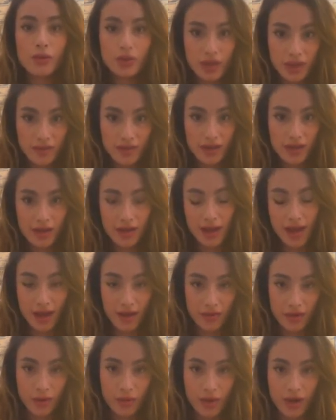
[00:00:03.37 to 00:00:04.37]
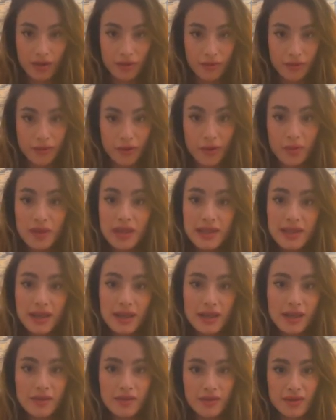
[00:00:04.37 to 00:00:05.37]
Good evening everyone, from
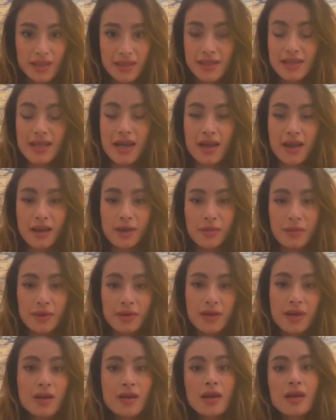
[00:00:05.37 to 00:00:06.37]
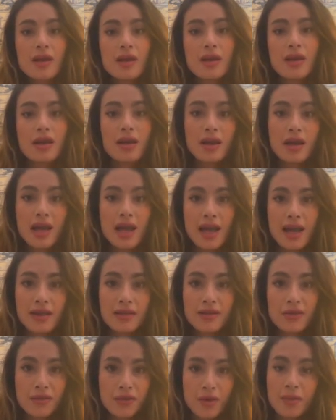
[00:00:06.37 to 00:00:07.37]
Italy this time,
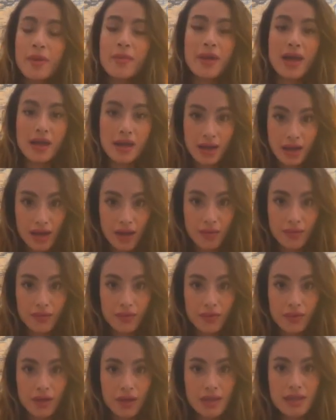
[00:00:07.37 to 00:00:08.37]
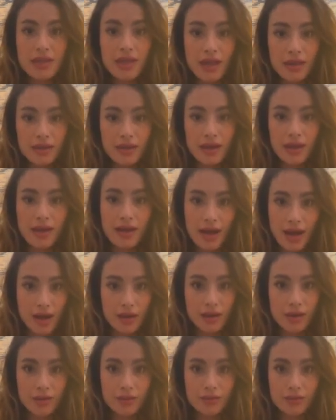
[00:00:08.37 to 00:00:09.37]
and from America, Sandy and
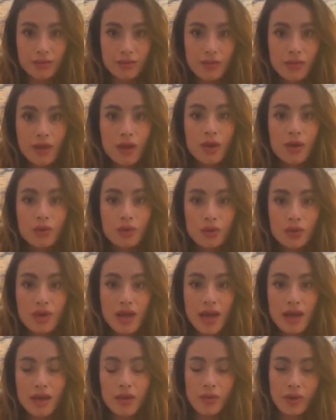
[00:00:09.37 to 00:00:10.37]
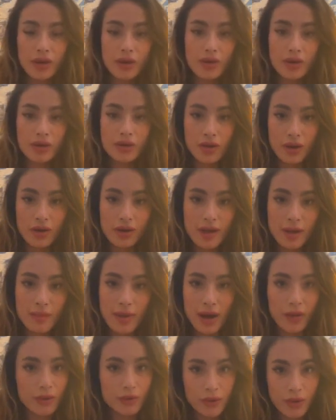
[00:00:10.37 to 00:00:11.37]
Glenn. Today we're gonna talk
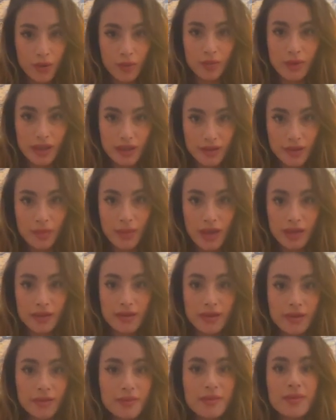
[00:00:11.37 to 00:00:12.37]
about commitment.